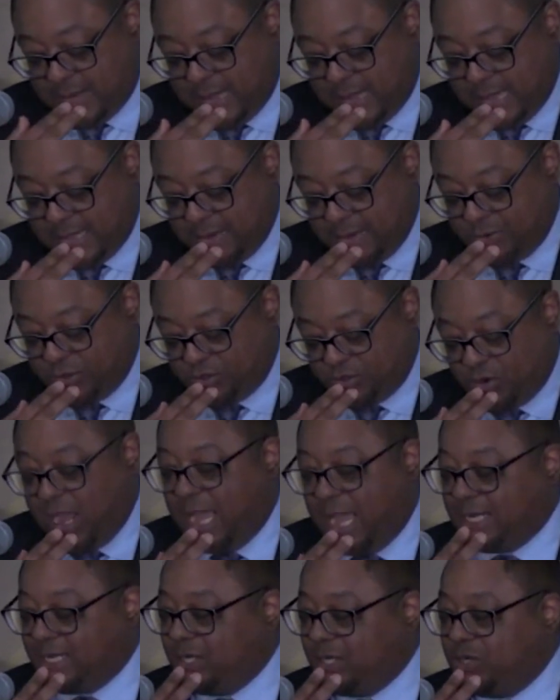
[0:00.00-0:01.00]
They were
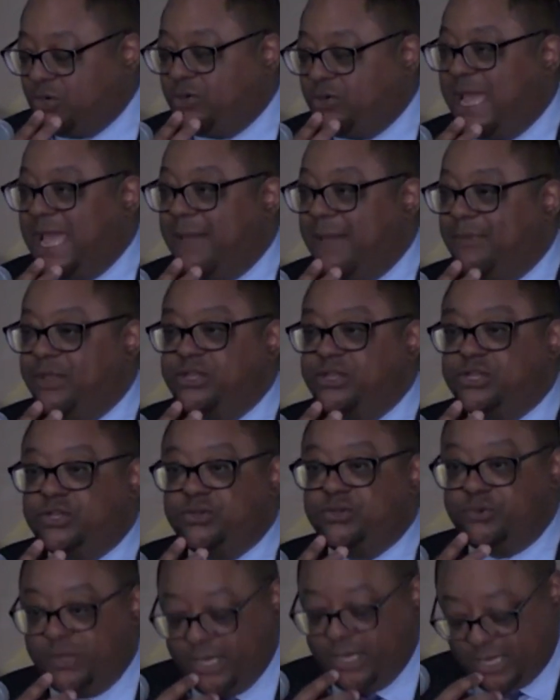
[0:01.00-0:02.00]
trying to do damage
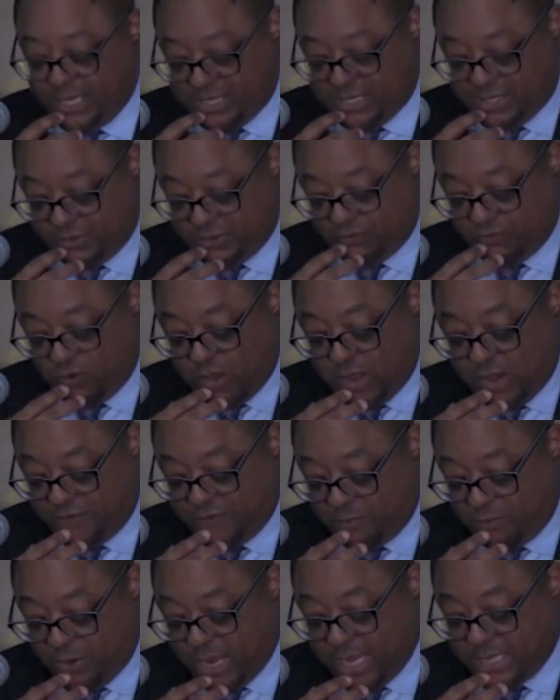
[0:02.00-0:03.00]
to his run
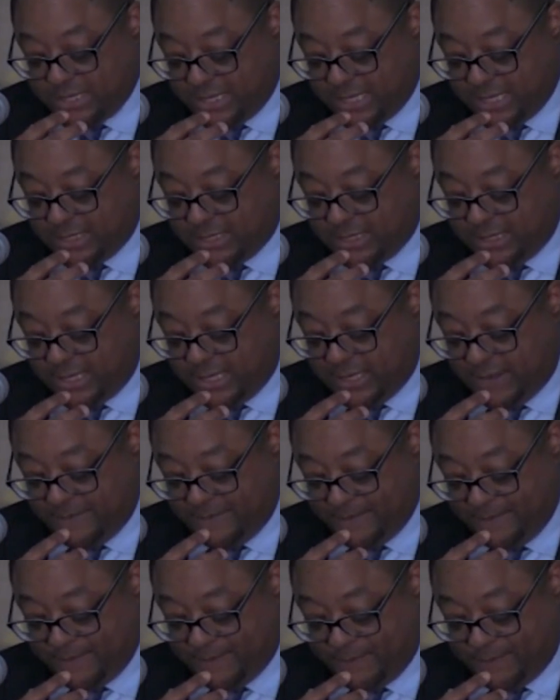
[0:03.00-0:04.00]
for presidency.
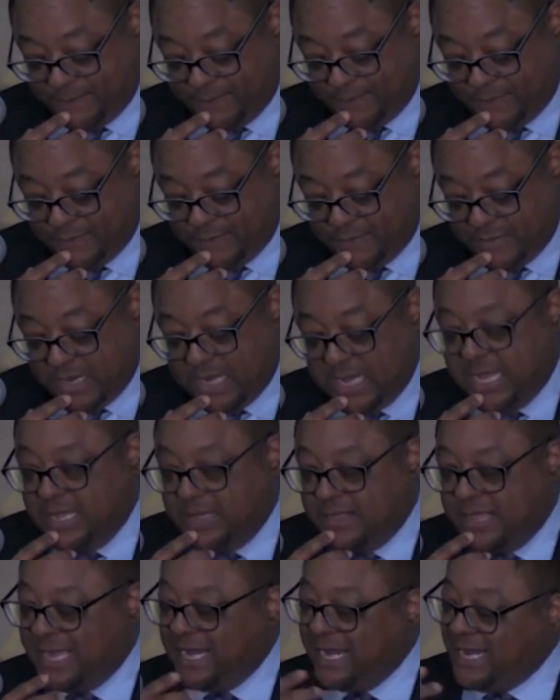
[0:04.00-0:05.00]

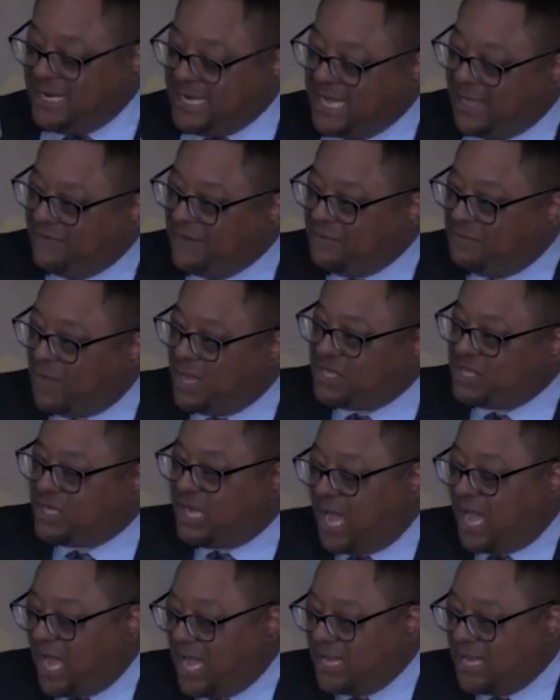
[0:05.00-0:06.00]
They didn't give it much
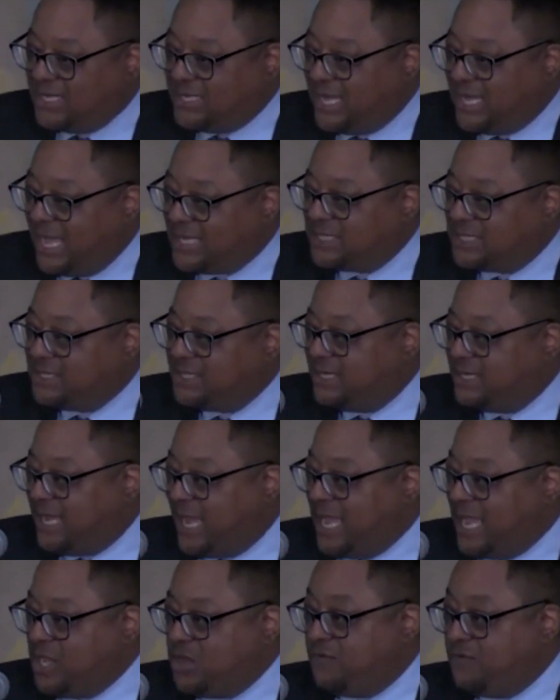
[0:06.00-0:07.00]
context.
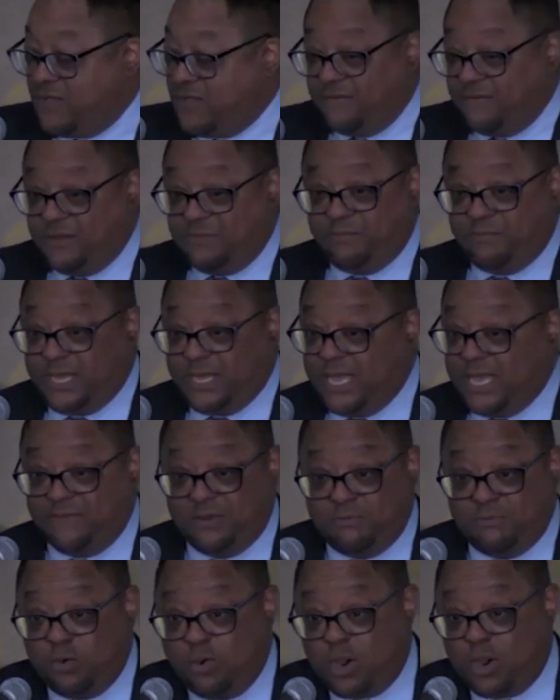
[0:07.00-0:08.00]
Today you've been
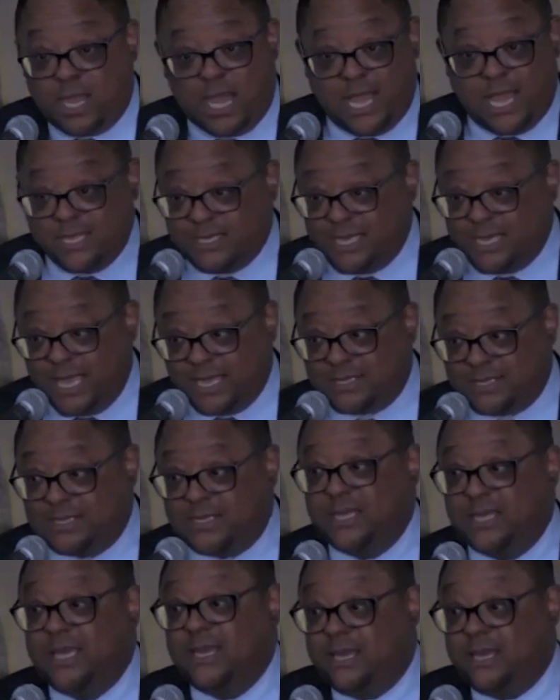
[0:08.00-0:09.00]
given more context
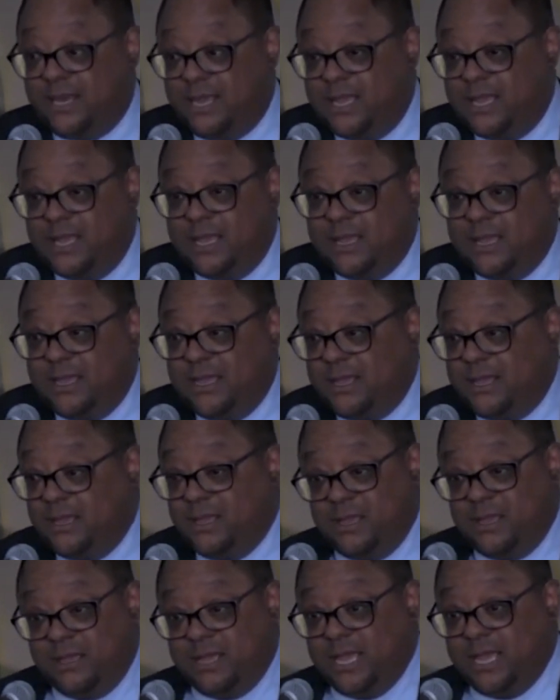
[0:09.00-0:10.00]
than
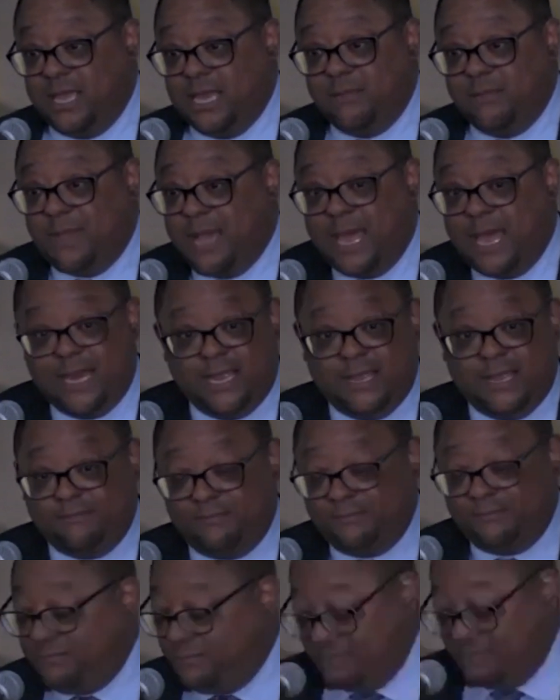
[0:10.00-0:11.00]
anybody
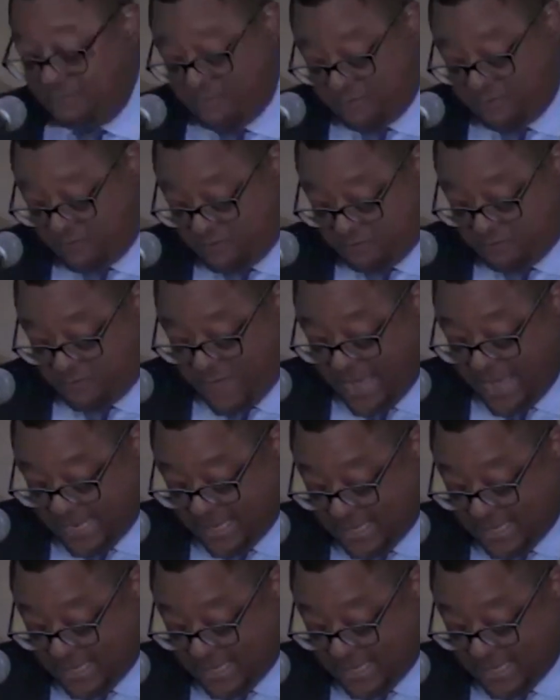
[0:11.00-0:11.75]
back